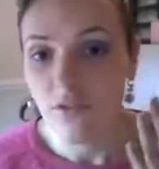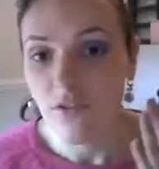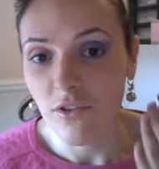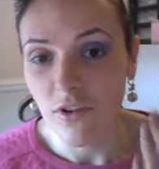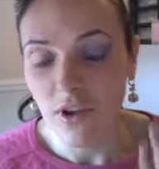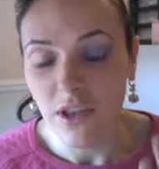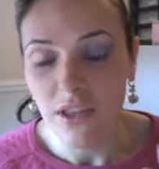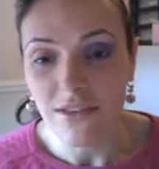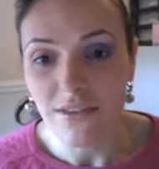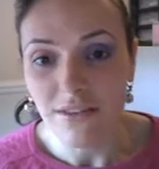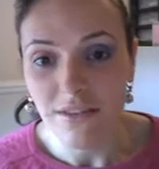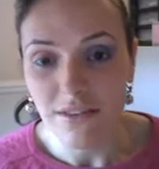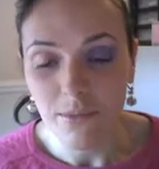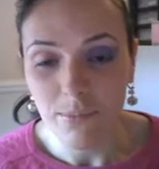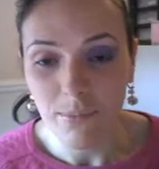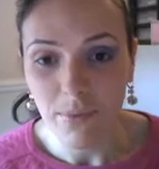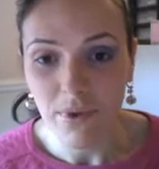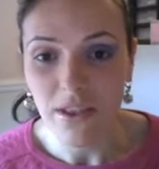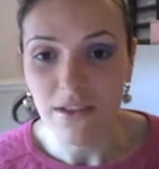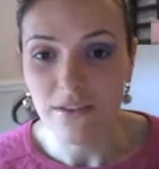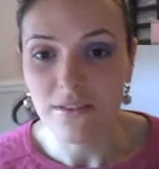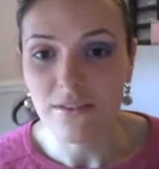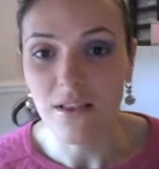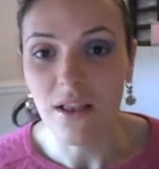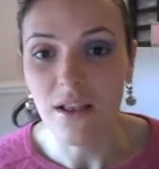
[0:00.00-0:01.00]
created the
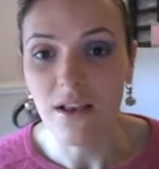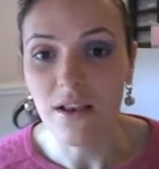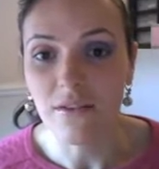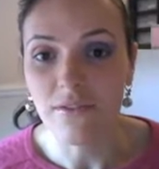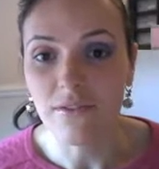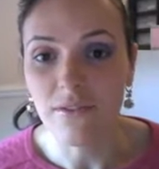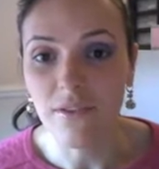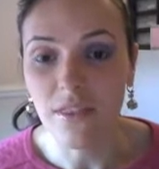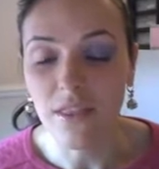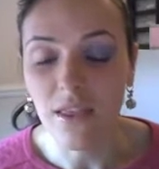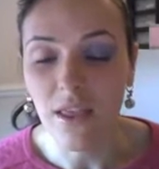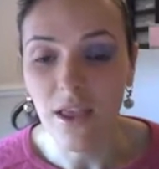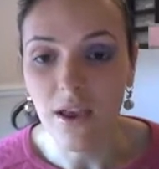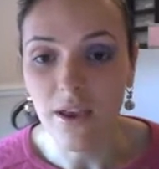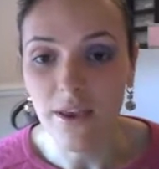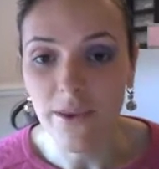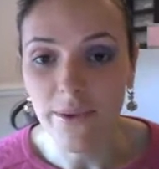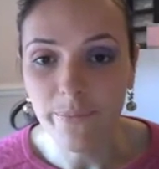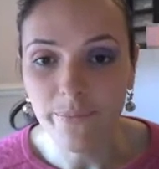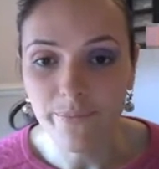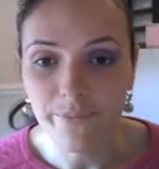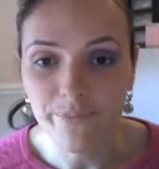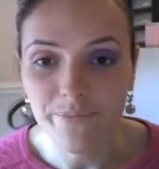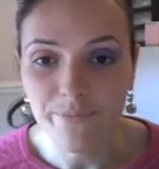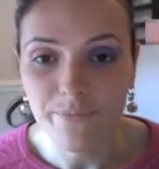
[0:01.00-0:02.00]
base colour for the
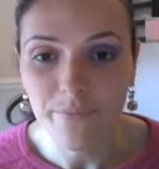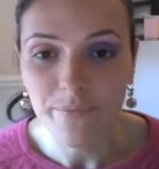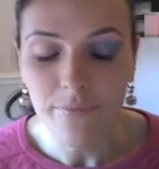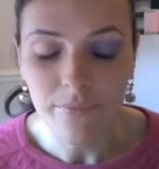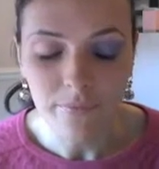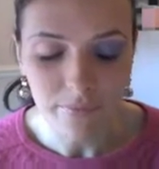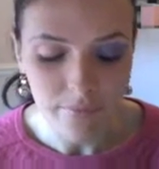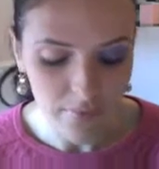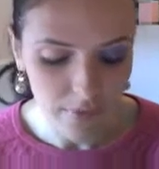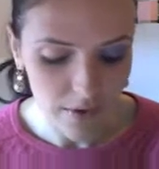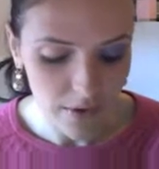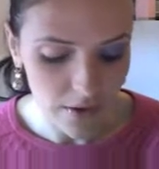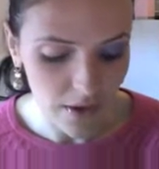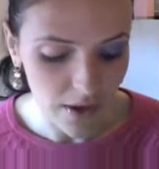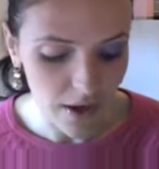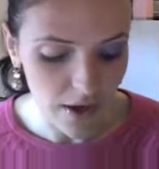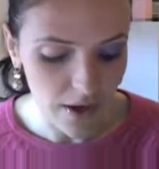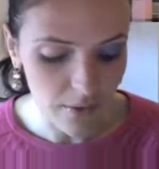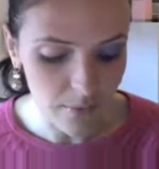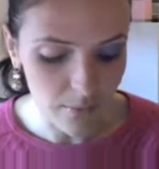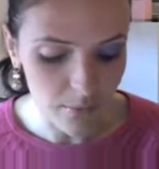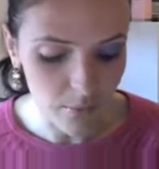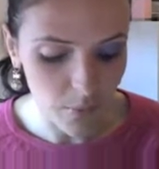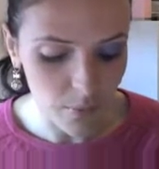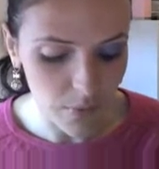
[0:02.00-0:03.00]
eye,
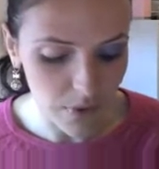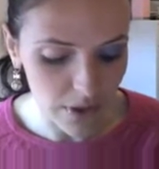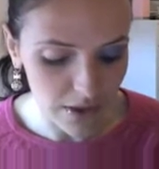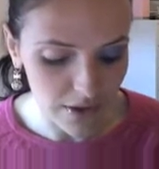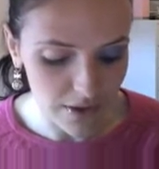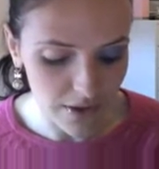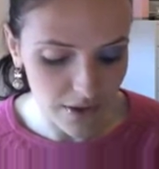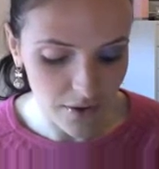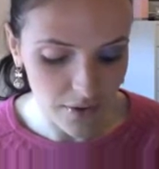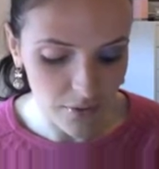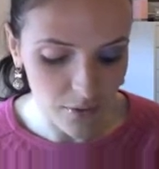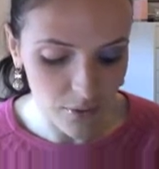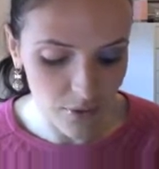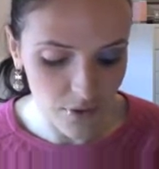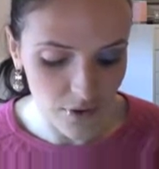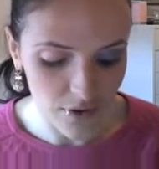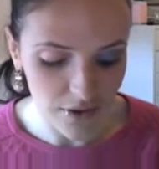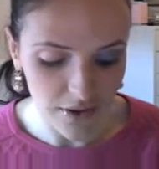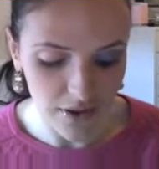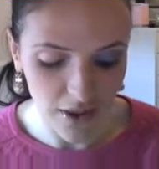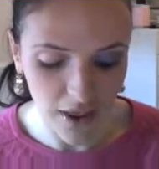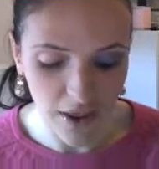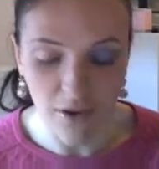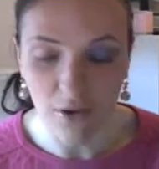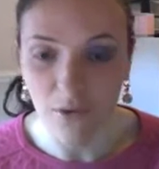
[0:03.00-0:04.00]
we can now
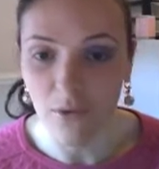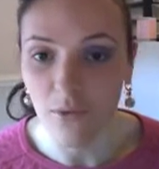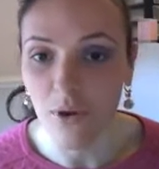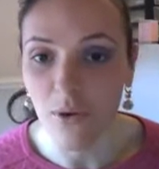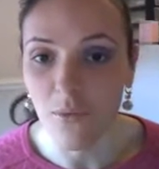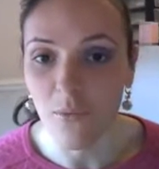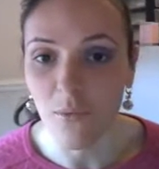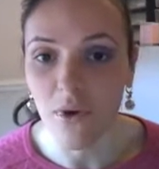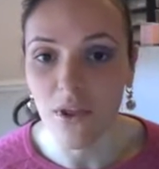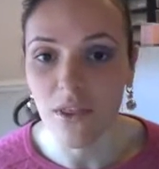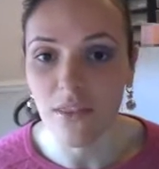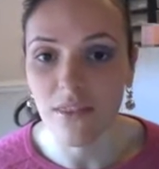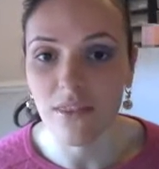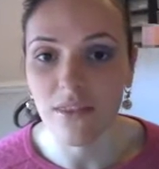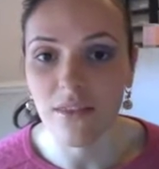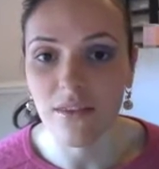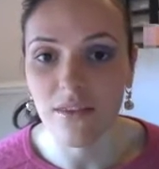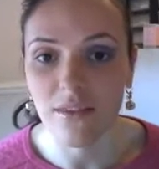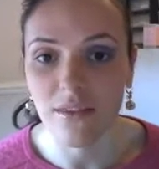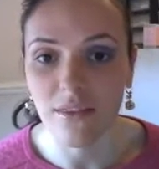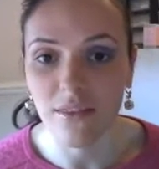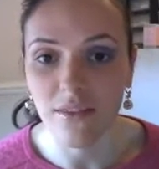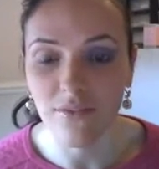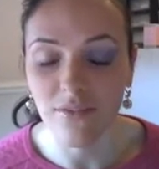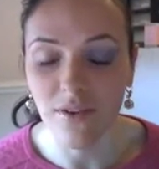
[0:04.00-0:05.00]
get going with
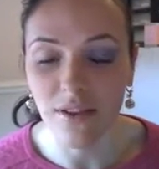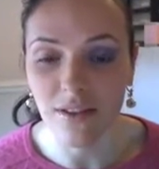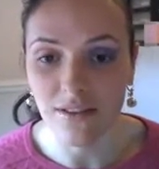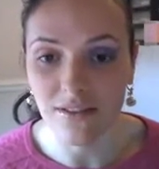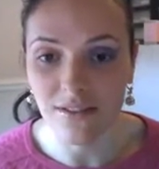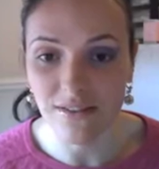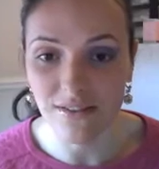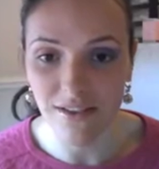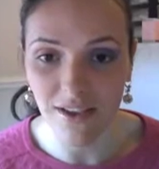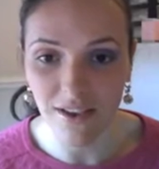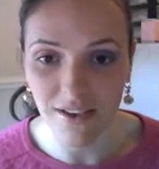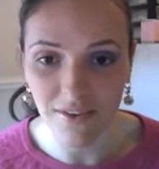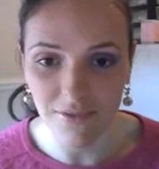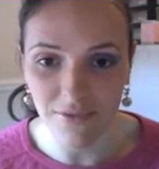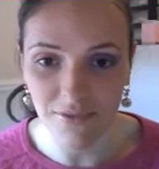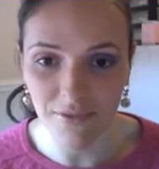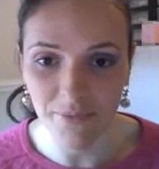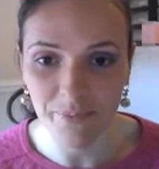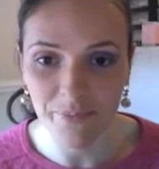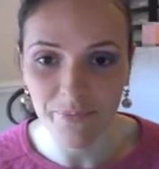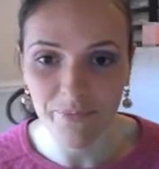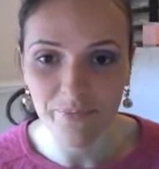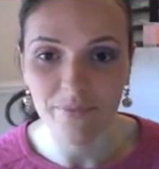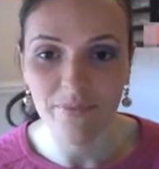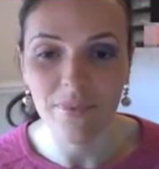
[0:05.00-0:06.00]
the fun
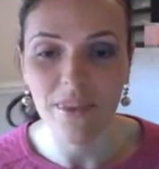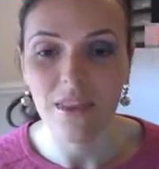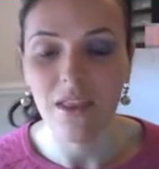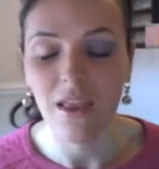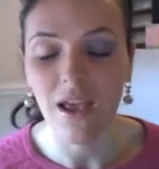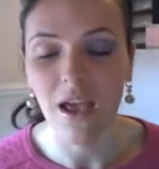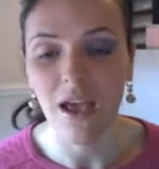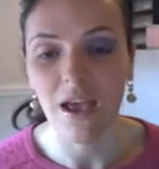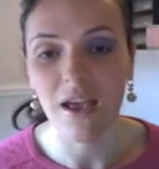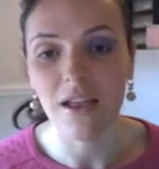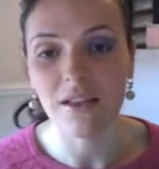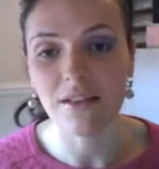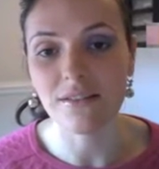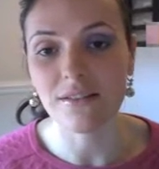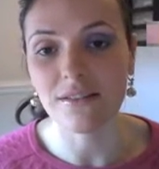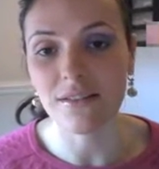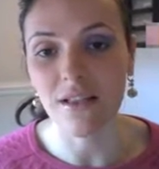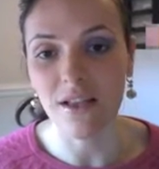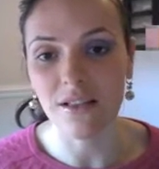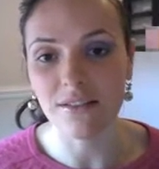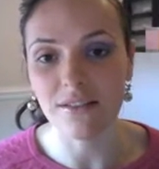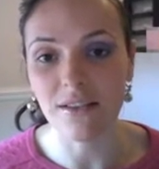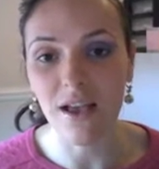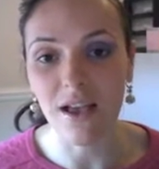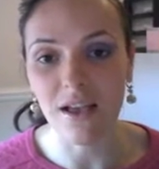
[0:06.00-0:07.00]
stuff and
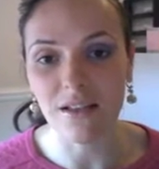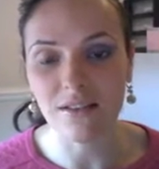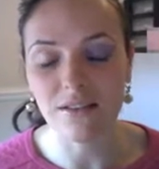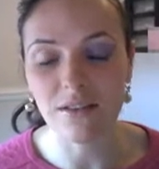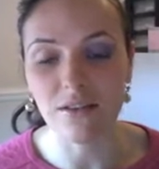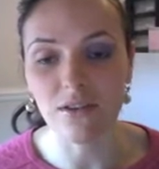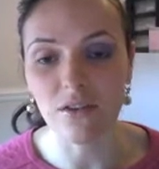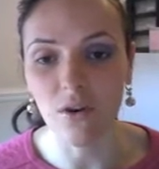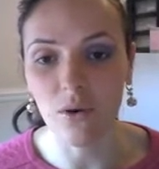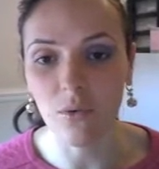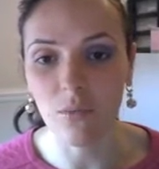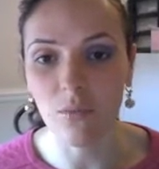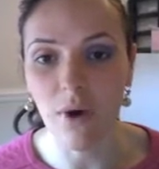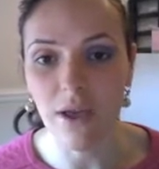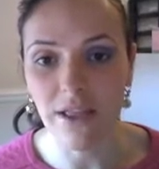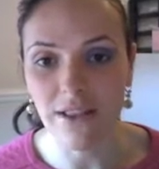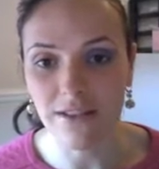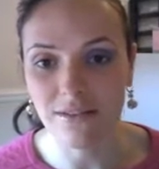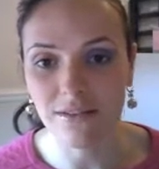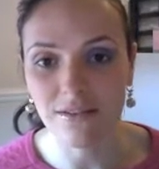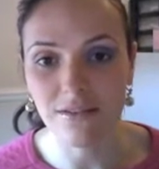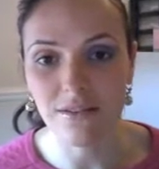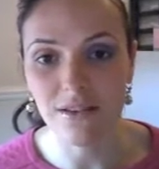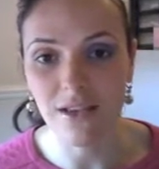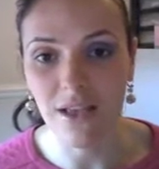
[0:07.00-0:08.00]
start adding your
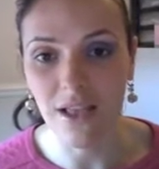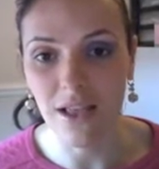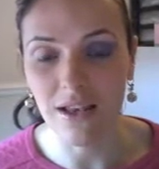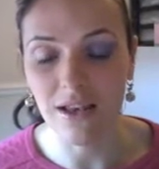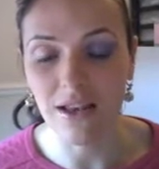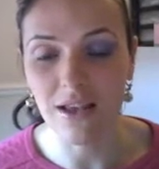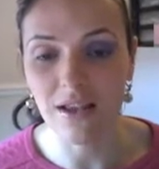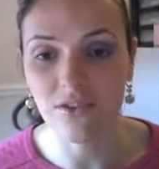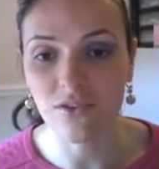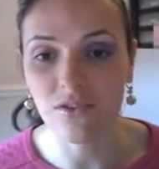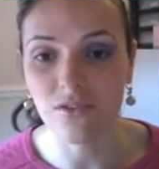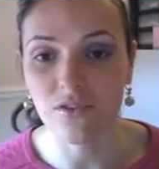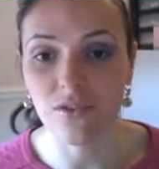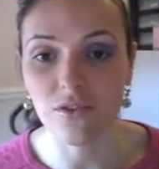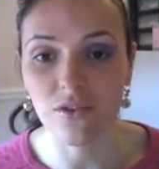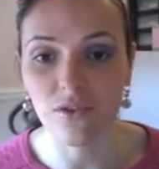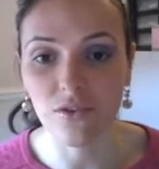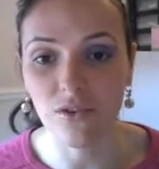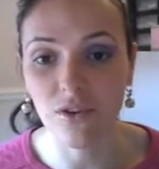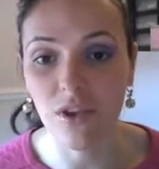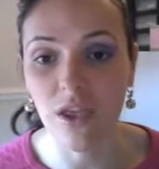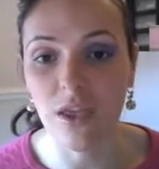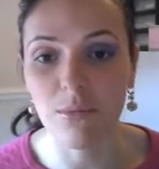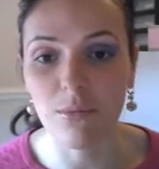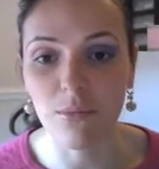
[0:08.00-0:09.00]
wet colour just to
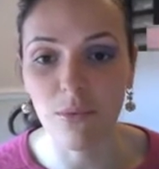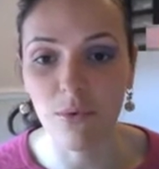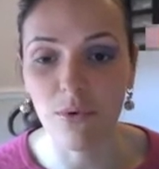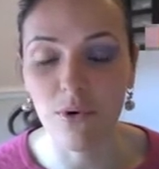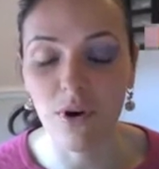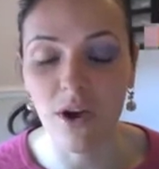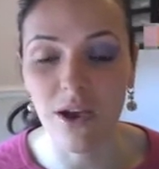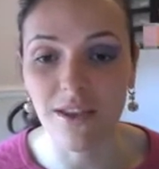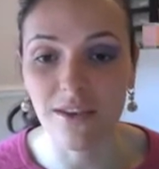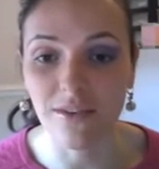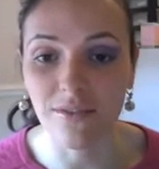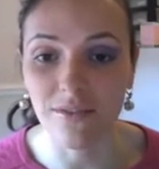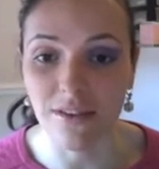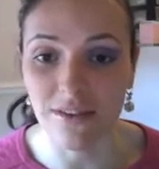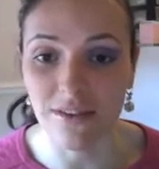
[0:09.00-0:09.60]
create more kind of